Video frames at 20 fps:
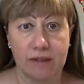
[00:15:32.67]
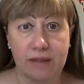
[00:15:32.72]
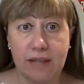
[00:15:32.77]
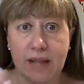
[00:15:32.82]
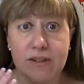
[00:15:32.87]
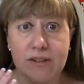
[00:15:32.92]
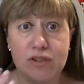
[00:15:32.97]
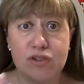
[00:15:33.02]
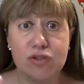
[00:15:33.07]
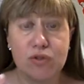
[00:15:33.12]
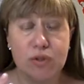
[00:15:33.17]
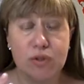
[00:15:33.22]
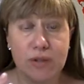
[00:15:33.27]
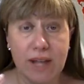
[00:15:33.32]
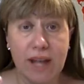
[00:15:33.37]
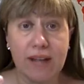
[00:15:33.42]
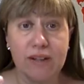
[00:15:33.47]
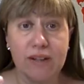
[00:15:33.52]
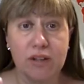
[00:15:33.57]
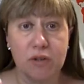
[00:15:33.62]
let us
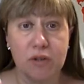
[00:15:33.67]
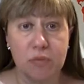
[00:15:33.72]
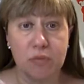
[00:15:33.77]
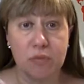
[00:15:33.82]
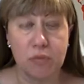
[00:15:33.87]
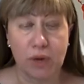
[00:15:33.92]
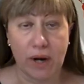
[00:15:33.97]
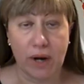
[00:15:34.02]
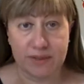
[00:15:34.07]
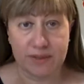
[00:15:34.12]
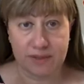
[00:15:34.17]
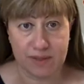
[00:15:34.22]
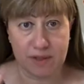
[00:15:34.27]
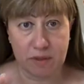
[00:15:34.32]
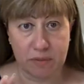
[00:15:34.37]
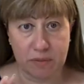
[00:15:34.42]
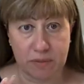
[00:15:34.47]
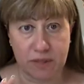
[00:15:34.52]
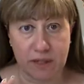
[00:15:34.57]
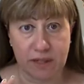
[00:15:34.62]
together practice
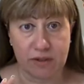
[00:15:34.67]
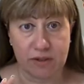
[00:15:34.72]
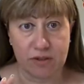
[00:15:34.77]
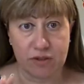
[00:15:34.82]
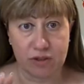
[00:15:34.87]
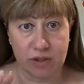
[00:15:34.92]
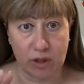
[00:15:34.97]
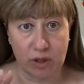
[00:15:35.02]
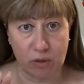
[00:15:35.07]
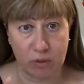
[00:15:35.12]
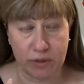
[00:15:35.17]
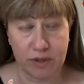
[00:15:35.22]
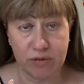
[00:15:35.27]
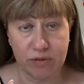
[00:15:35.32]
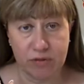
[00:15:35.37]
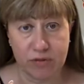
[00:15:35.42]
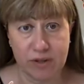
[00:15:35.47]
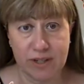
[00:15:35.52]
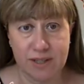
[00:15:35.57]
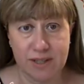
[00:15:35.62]
something, shall
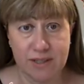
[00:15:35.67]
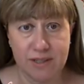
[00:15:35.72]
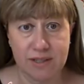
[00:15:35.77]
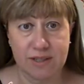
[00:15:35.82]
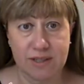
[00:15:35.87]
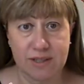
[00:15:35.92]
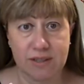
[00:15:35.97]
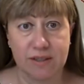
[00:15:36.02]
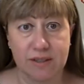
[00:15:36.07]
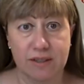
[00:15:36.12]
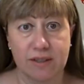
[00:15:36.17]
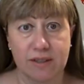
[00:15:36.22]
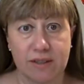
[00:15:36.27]
we, friends?